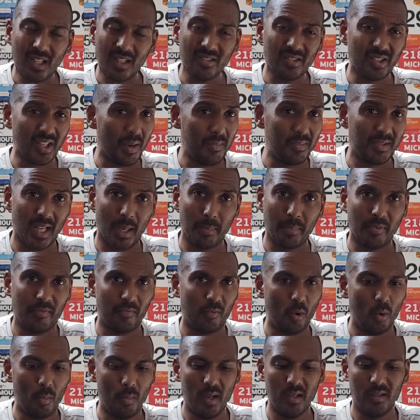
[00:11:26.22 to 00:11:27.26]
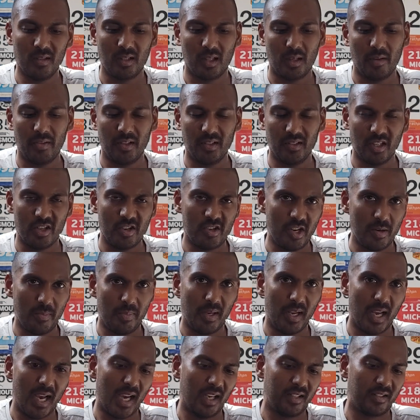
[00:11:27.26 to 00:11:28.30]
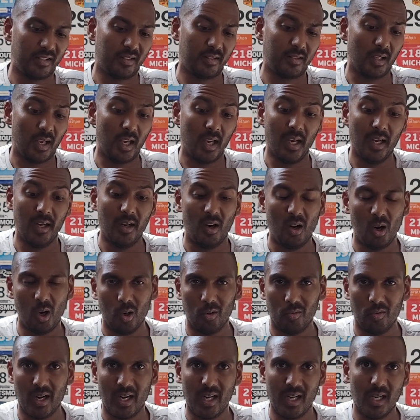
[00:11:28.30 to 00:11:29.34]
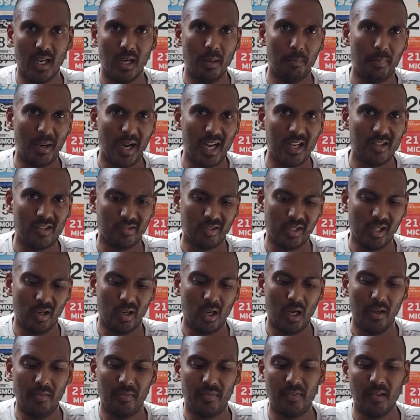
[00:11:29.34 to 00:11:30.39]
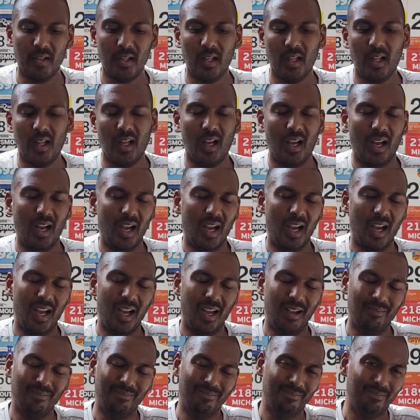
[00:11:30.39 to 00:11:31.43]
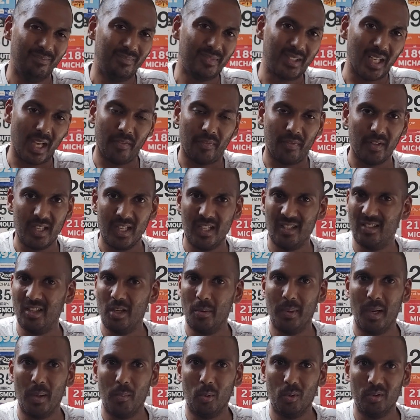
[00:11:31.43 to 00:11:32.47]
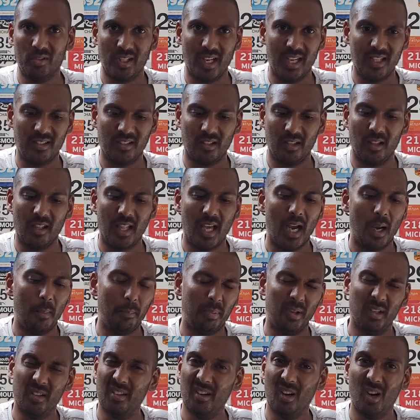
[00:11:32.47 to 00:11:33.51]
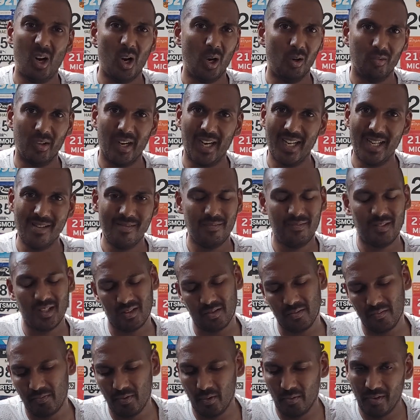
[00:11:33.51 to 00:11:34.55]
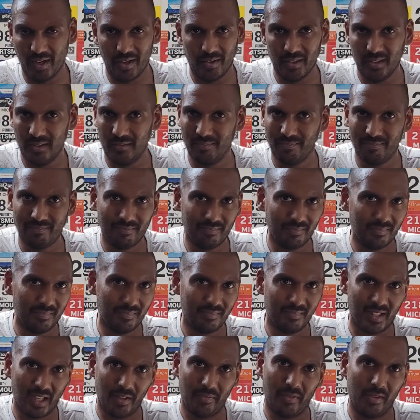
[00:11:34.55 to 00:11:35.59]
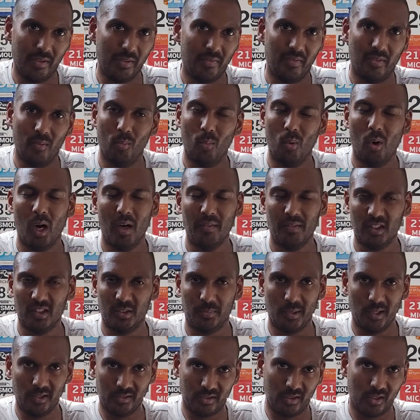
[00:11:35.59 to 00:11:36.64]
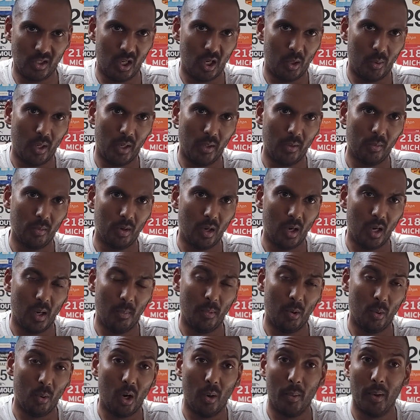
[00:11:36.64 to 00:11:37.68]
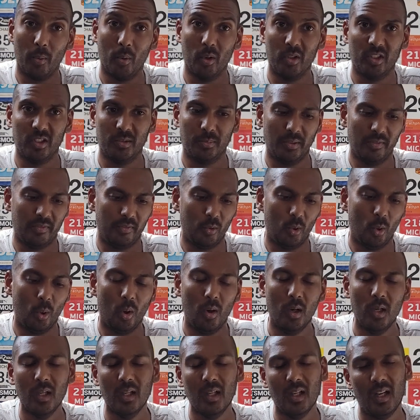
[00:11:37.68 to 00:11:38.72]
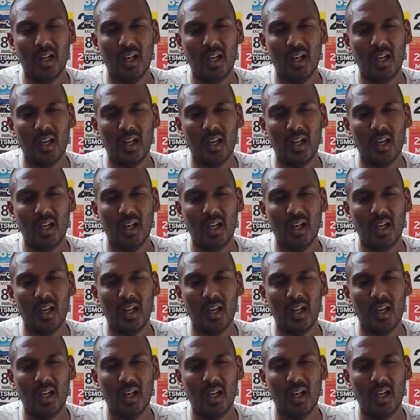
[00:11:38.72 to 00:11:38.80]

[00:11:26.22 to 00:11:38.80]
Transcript: In terms of that performance, kind of things like GPS and heart rate and battery life, definitely need to do a bit more testing on that. But the heart rate doesn't feel very different from what I've experienced on Huawei watches before.